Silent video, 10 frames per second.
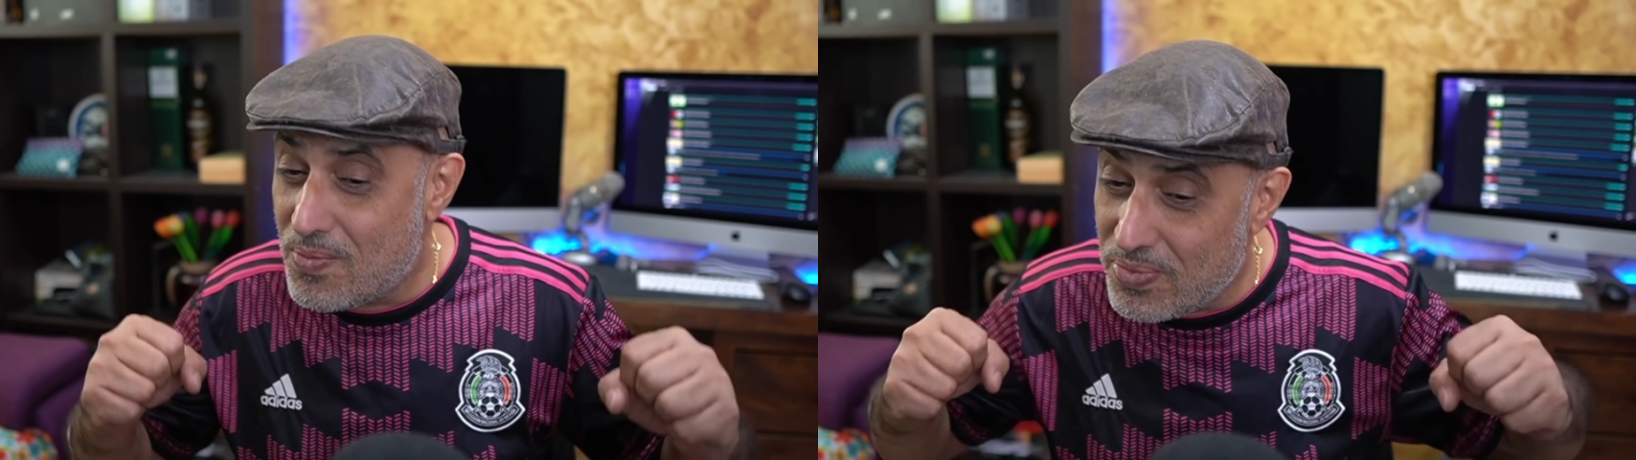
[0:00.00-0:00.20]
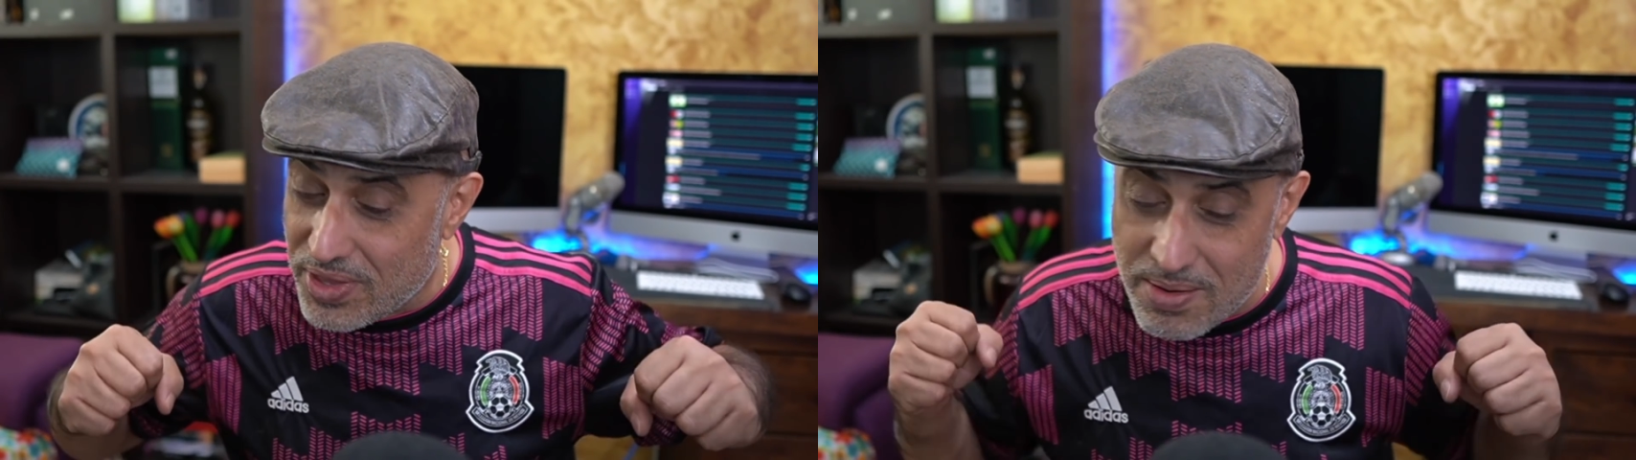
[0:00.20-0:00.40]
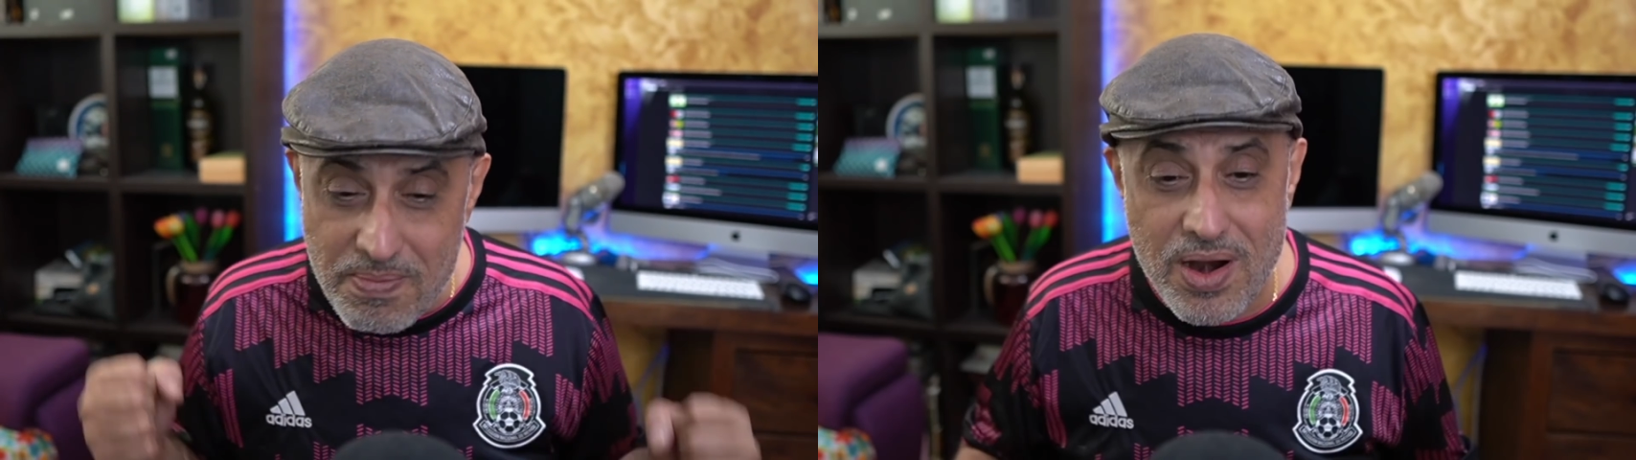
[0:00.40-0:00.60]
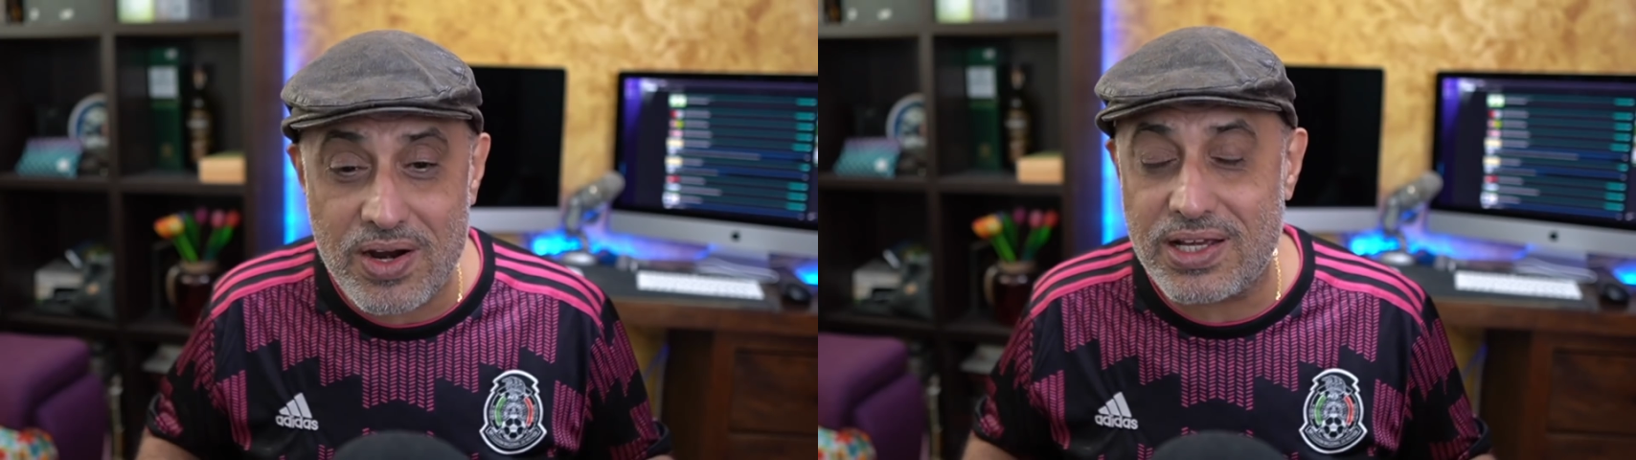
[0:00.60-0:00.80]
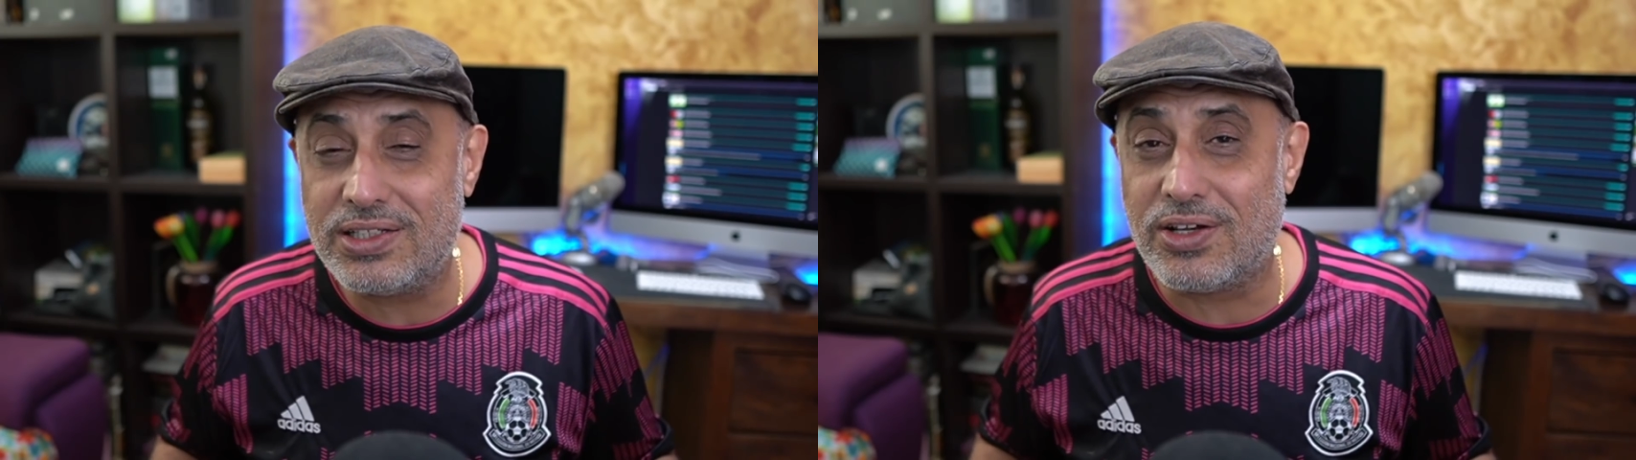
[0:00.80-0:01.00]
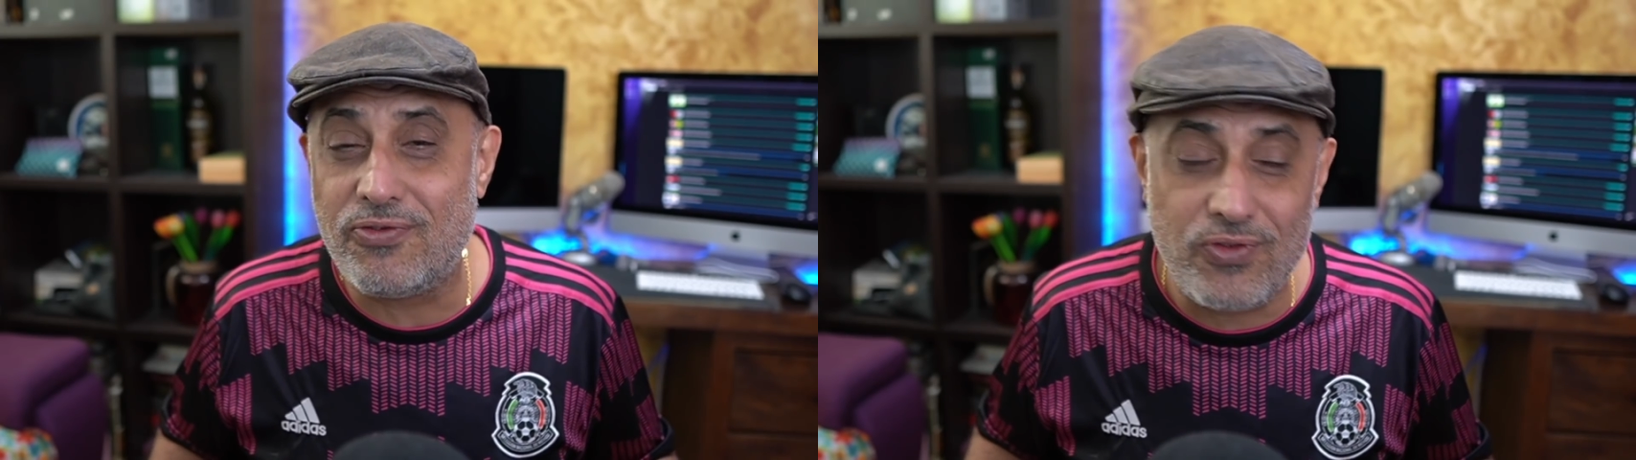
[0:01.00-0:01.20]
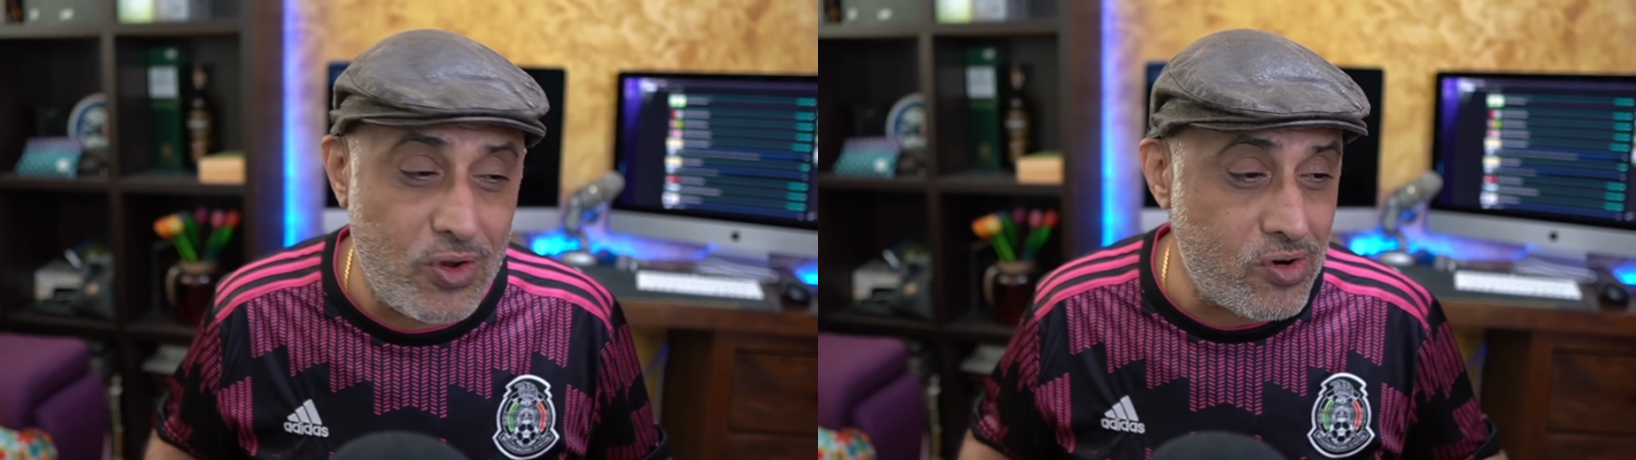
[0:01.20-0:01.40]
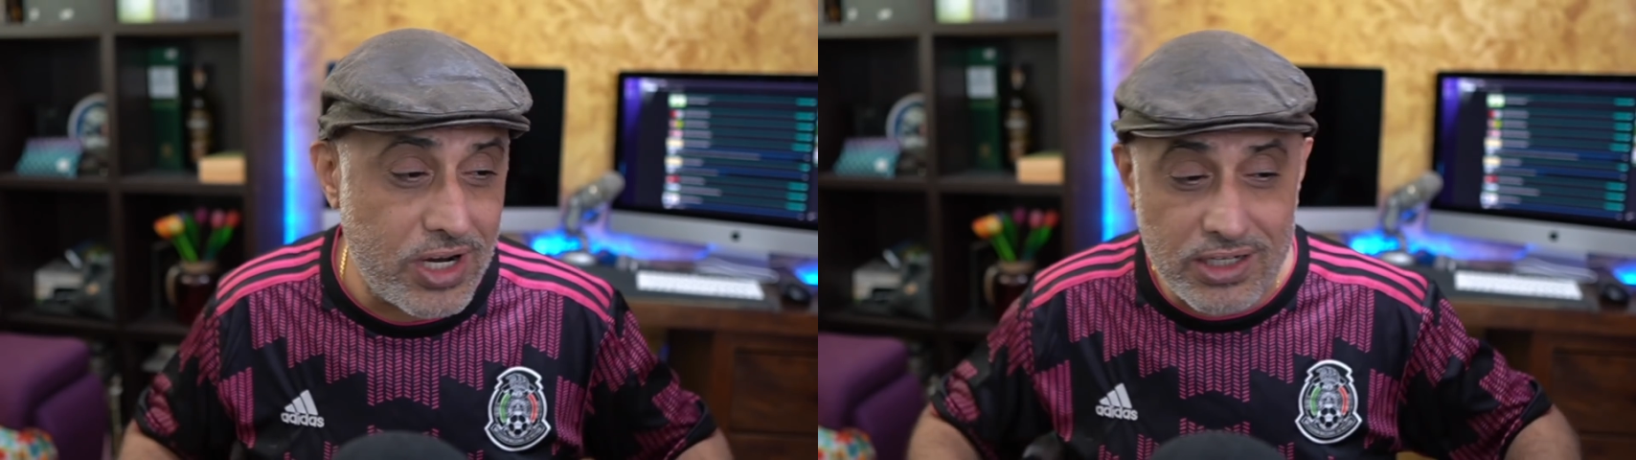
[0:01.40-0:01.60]
the Americans are
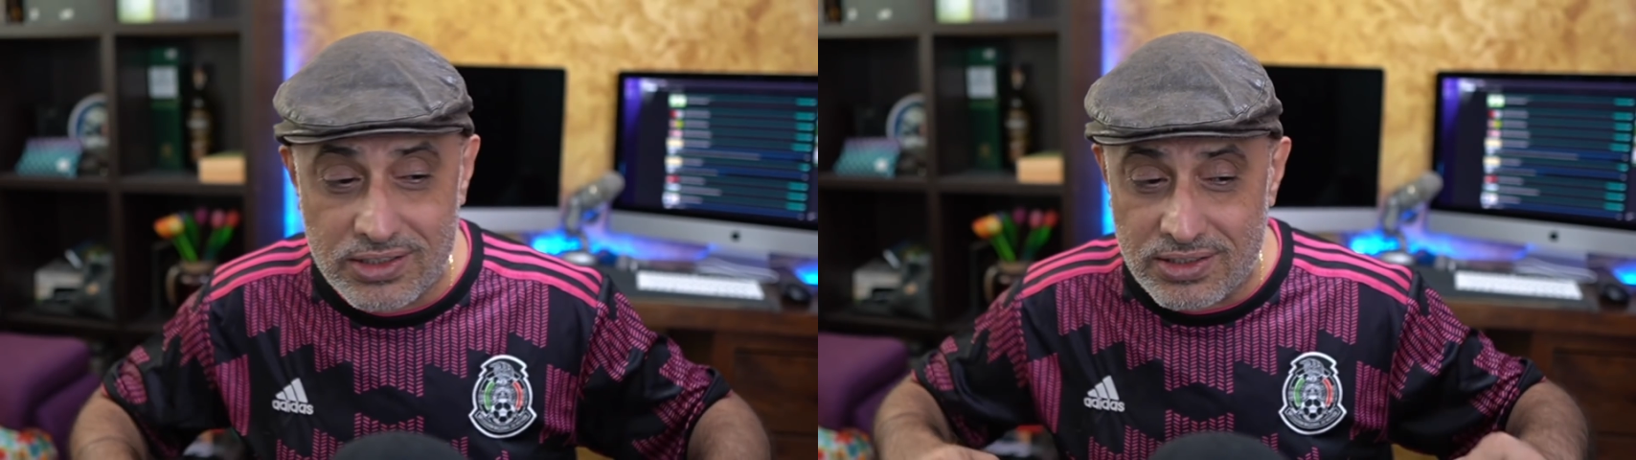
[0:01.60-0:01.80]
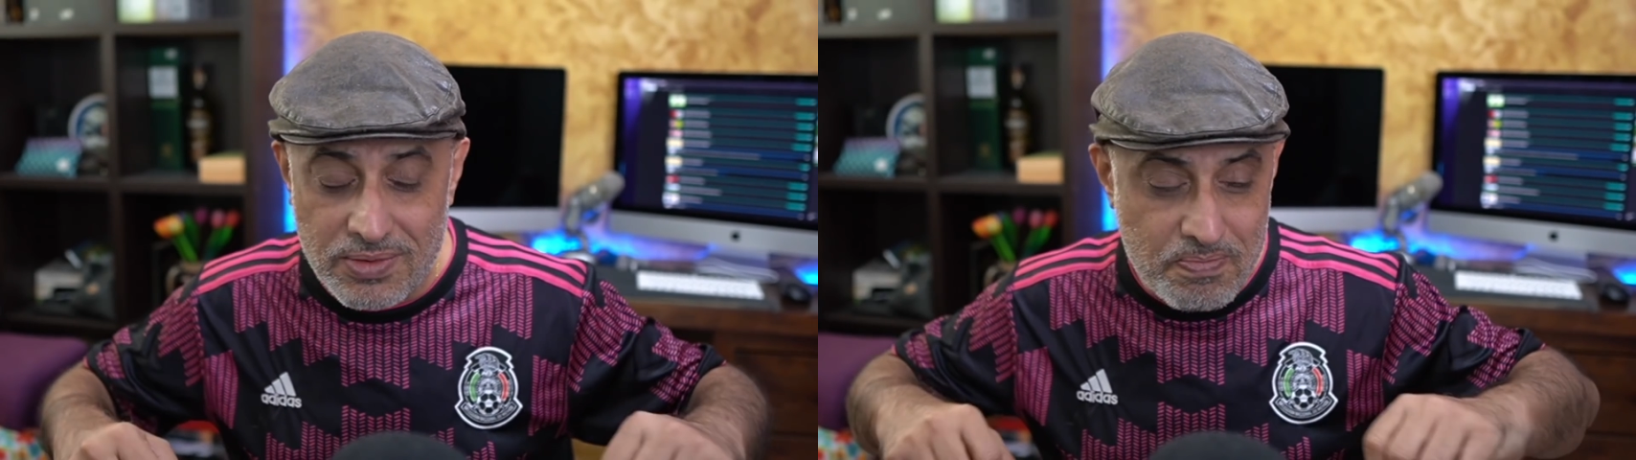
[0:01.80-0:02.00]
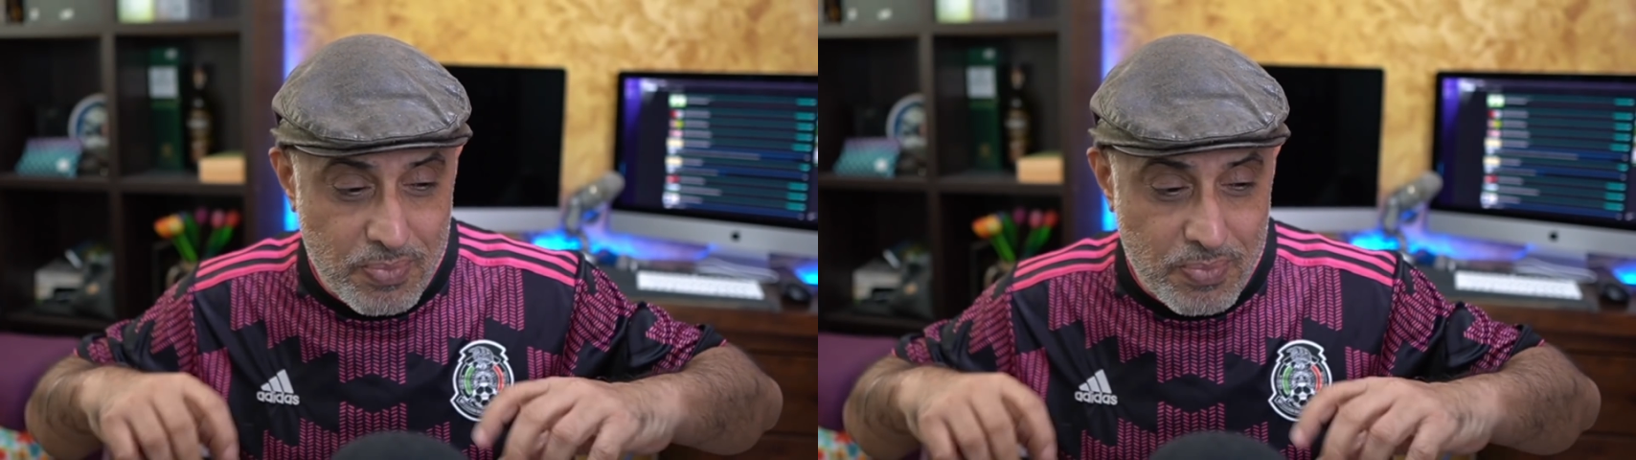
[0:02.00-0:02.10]
furious.